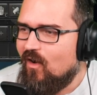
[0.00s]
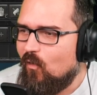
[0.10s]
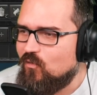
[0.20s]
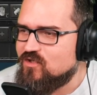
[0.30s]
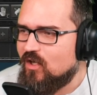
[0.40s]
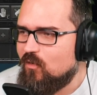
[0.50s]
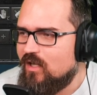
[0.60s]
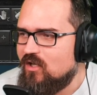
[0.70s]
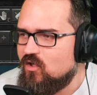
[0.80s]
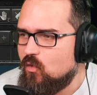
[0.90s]
Also,
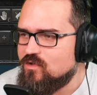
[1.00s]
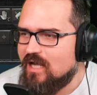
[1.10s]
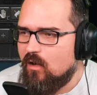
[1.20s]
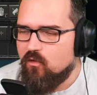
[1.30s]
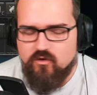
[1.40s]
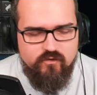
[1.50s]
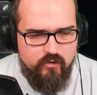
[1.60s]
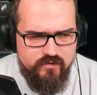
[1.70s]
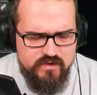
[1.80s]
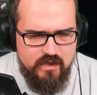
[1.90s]
no Tau on
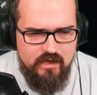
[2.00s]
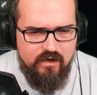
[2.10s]
Kronus.